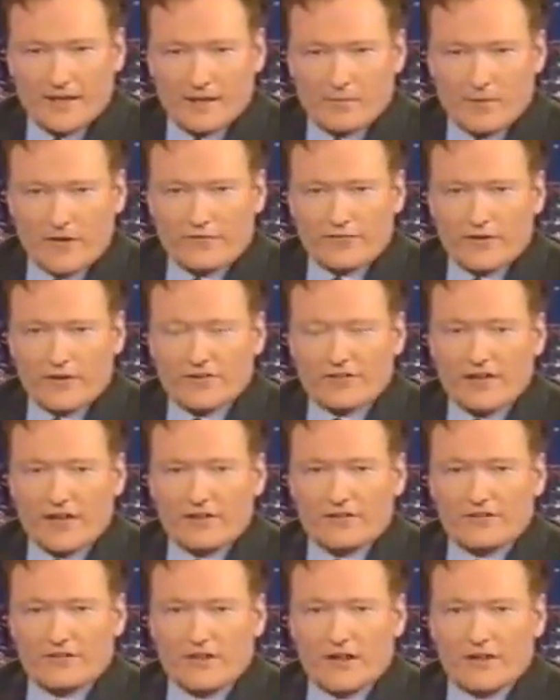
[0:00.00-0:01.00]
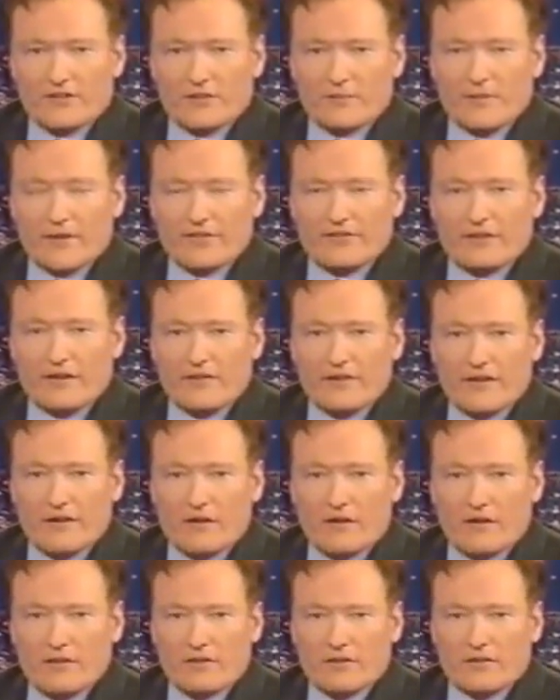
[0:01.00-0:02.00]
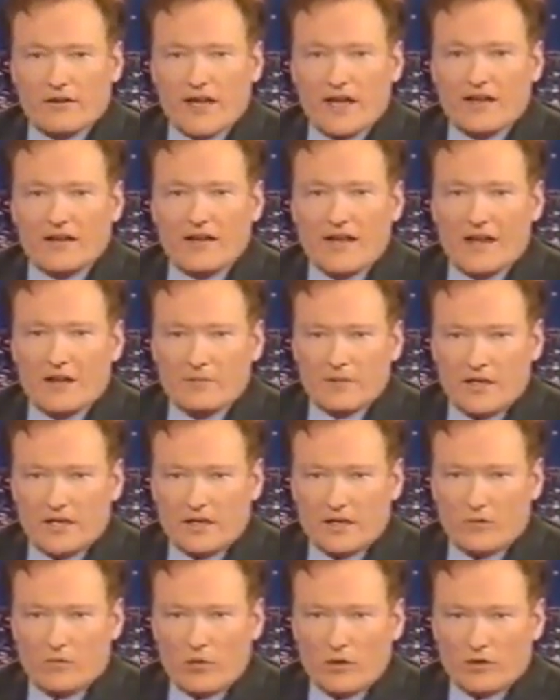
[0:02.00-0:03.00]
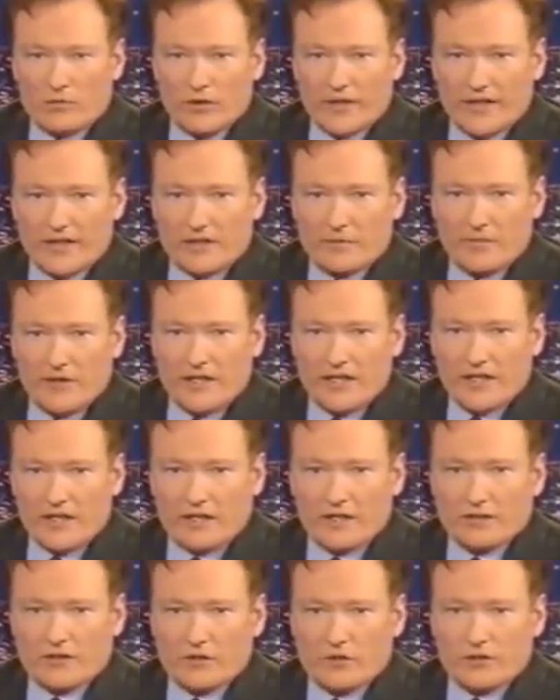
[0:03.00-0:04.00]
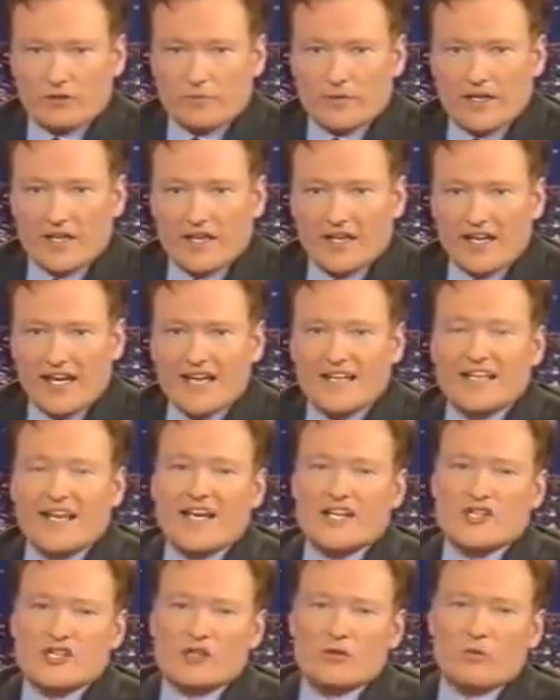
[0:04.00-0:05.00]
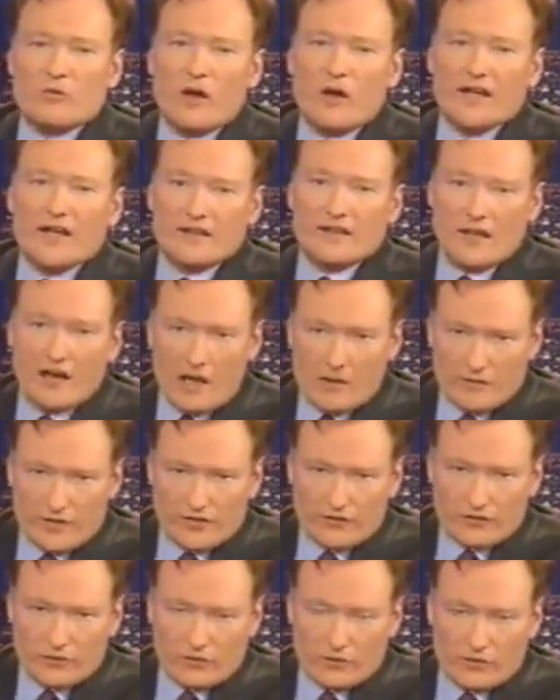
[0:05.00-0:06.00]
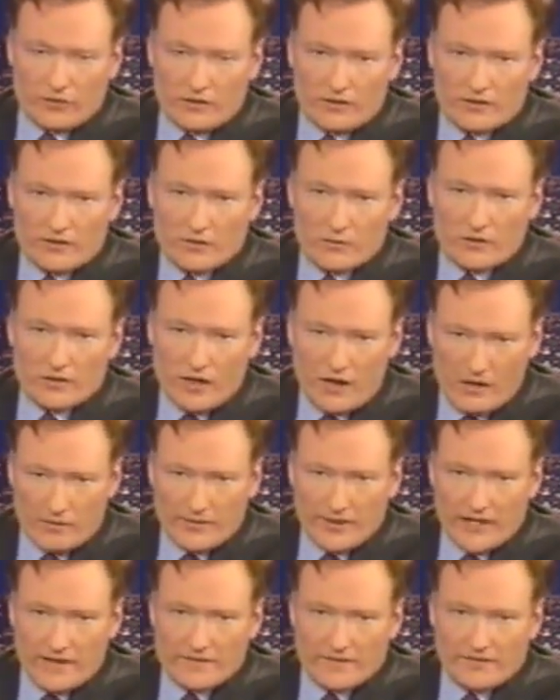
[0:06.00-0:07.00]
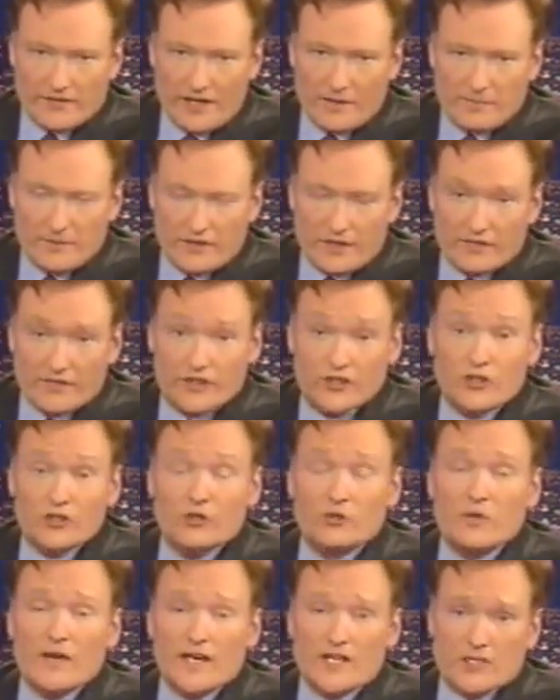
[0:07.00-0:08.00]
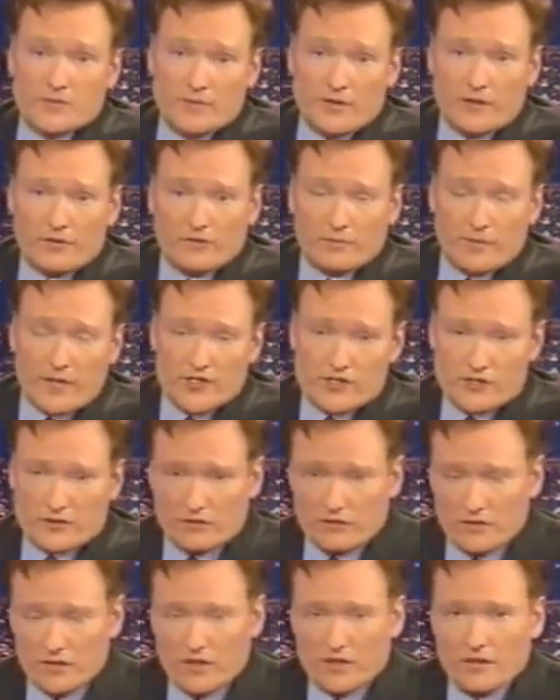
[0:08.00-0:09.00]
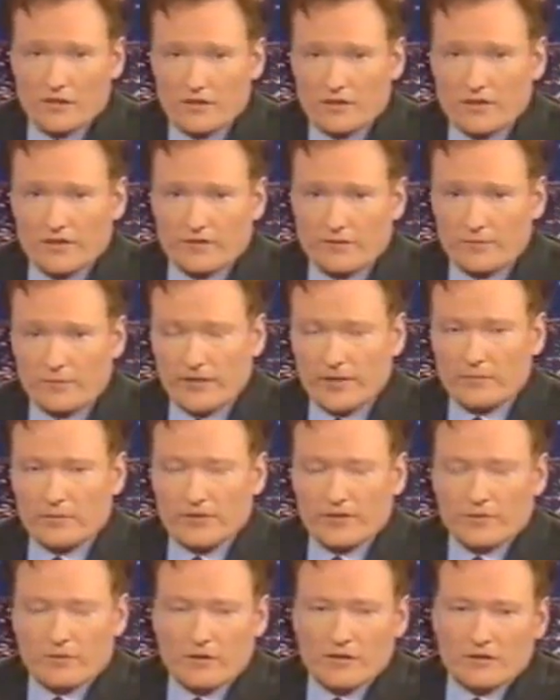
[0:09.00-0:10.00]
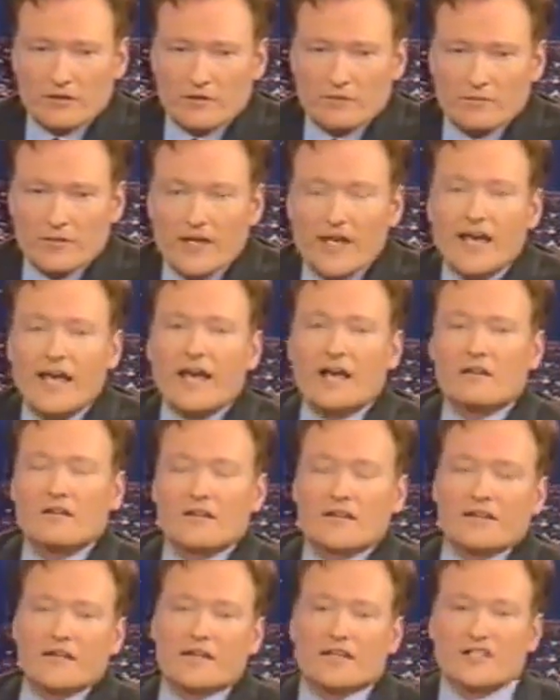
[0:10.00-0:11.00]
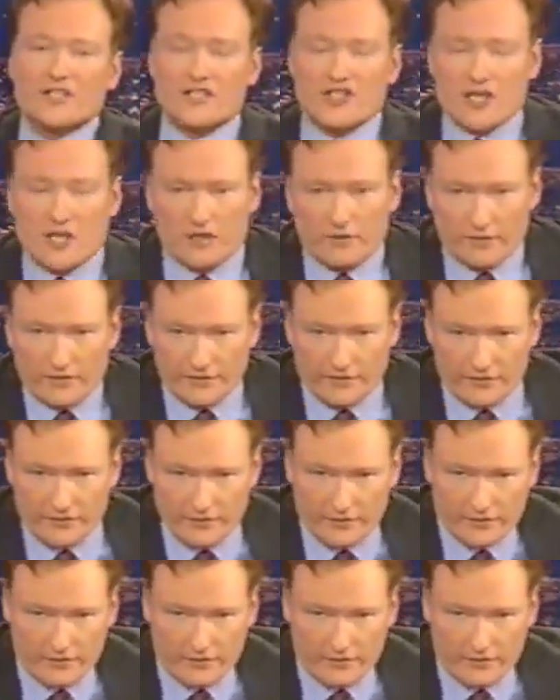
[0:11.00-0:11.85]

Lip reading: My first guest tonight is a best-selling author and Emmy award-winning comedian who is beginning a nationwide comedy tour that will culminate in the taping of a new HBO special this spring. Please welcome Ellen DeGeneres.